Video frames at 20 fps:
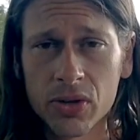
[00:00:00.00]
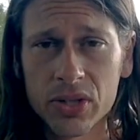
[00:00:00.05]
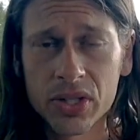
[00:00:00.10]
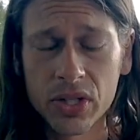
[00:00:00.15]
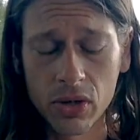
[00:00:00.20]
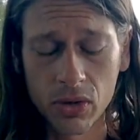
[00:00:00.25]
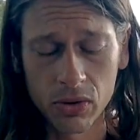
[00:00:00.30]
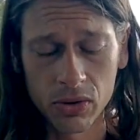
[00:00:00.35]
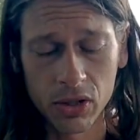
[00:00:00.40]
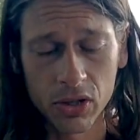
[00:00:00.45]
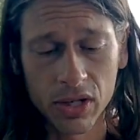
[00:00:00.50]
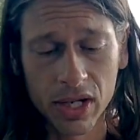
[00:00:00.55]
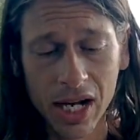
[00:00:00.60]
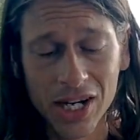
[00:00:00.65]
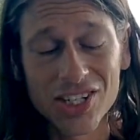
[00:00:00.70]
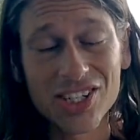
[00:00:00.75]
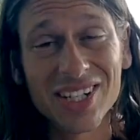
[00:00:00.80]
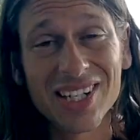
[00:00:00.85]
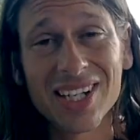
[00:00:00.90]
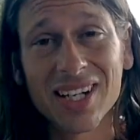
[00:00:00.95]
So you can
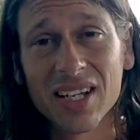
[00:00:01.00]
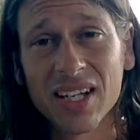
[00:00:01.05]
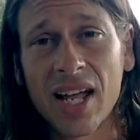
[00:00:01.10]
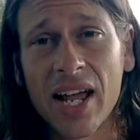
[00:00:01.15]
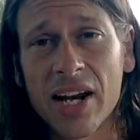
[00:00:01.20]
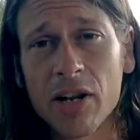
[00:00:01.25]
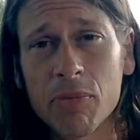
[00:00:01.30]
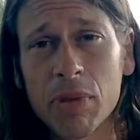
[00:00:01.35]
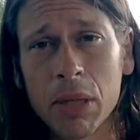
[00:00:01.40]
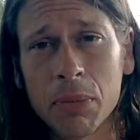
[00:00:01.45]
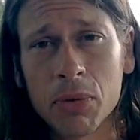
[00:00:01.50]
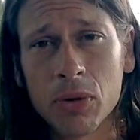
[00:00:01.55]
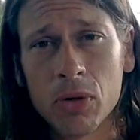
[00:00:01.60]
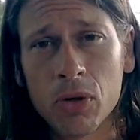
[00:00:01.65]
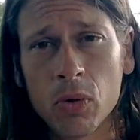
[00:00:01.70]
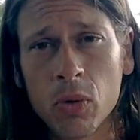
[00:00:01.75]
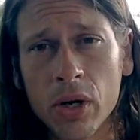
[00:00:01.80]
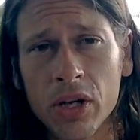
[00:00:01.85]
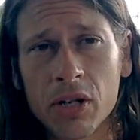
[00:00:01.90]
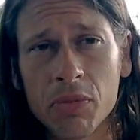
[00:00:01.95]
actually get a lot of people
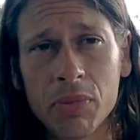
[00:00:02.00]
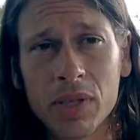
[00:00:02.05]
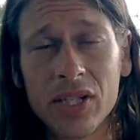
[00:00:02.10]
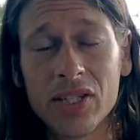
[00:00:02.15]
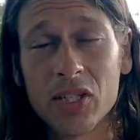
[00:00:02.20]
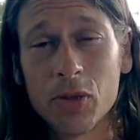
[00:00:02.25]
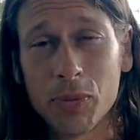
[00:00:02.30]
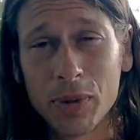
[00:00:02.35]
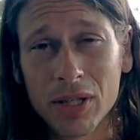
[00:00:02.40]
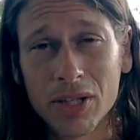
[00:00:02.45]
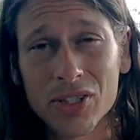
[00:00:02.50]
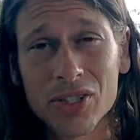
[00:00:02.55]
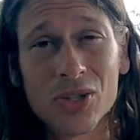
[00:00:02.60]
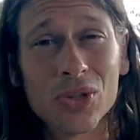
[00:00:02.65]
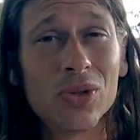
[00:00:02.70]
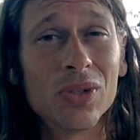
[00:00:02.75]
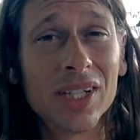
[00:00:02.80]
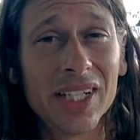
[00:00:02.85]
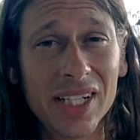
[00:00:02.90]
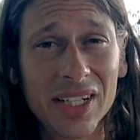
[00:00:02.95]
who want to be
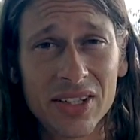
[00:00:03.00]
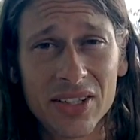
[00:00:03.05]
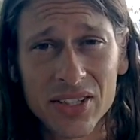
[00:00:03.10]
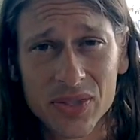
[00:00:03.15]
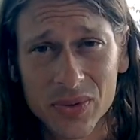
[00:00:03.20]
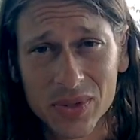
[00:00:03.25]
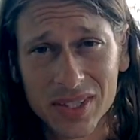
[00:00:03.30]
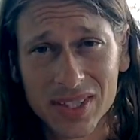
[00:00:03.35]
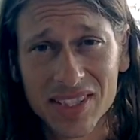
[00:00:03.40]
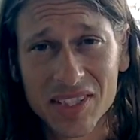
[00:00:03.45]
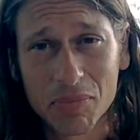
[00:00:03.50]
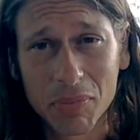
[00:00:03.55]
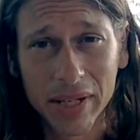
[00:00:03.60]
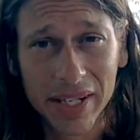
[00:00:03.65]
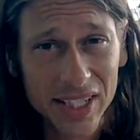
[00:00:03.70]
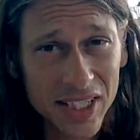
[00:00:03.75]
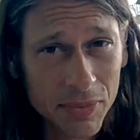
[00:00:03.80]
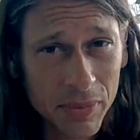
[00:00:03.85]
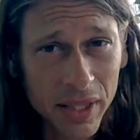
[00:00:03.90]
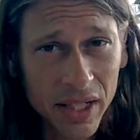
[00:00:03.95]
spiritual leaders with this
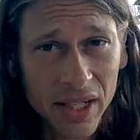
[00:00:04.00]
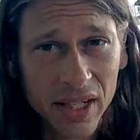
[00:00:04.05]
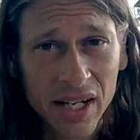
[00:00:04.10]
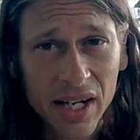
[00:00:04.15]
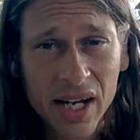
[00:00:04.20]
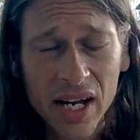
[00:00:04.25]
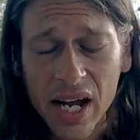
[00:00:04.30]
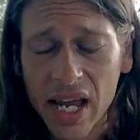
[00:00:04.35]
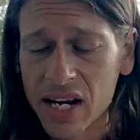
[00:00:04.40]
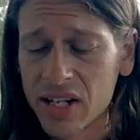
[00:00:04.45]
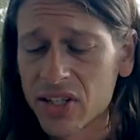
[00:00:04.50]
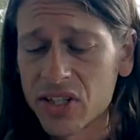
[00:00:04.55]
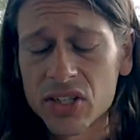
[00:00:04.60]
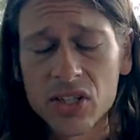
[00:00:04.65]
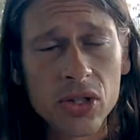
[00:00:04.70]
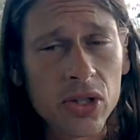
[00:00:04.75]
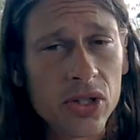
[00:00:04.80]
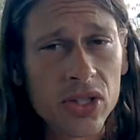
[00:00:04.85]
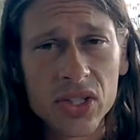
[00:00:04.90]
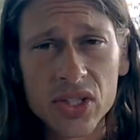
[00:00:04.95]
placement, and as
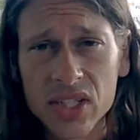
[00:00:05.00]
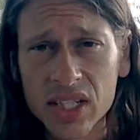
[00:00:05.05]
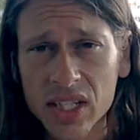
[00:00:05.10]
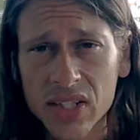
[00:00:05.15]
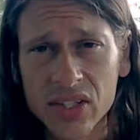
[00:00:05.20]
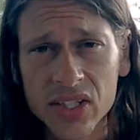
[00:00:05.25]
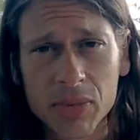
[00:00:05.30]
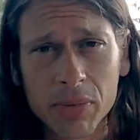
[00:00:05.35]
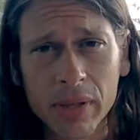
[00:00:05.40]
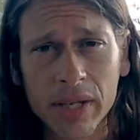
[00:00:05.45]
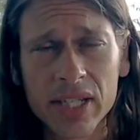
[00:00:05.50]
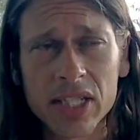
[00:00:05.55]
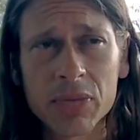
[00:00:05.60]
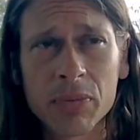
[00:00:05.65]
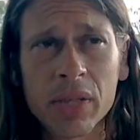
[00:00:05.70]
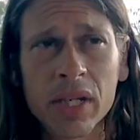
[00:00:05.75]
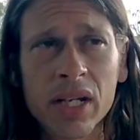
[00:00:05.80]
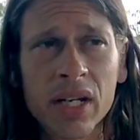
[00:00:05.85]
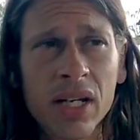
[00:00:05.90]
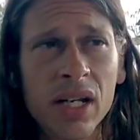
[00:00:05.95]
soon as you see this
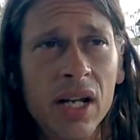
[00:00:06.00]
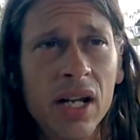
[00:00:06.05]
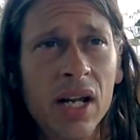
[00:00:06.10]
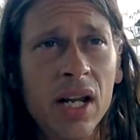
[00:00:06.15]
placement,